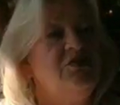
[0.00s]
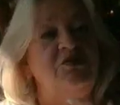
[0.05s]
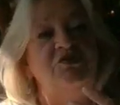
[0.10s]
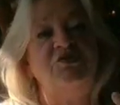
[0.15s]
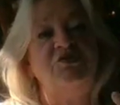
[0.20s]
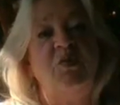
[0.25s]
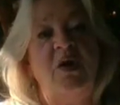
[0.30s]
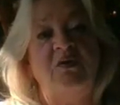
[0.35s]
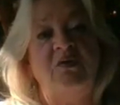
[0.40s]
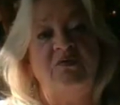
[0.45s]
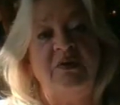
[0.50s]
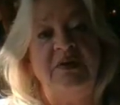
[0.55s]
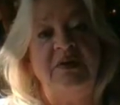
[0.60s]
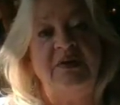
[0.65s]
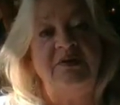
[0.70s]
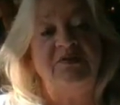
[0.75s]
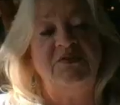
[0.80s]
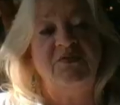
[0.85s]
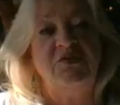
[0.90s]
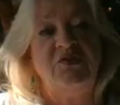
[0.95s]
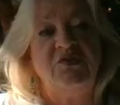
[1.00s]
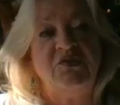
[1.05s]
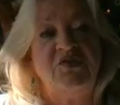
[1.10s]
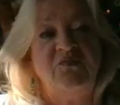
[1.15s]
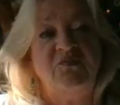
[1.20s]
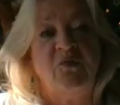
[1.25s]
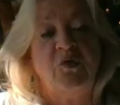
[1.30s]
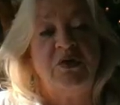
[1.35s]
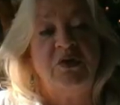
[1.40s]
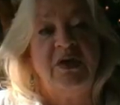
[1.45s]
to do 12 readings for just
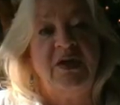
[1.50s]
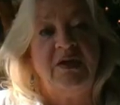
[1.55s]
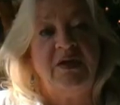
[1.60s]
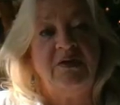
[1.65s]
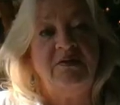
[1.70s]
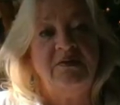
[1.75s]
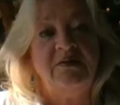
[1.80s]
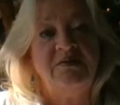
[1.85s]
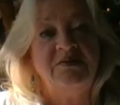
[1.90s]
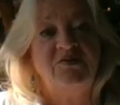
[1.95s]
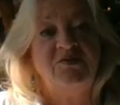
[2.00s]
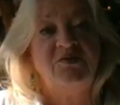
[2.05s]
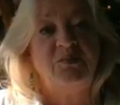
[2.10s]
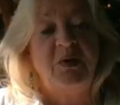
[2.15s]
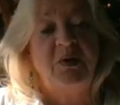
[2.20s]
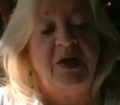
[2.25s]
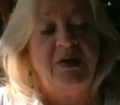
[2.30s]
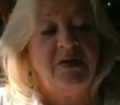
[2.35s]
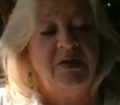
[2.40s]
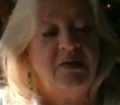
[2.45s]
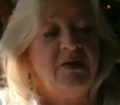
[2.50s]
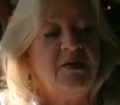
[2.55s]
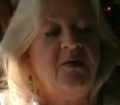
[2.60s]
four day spread.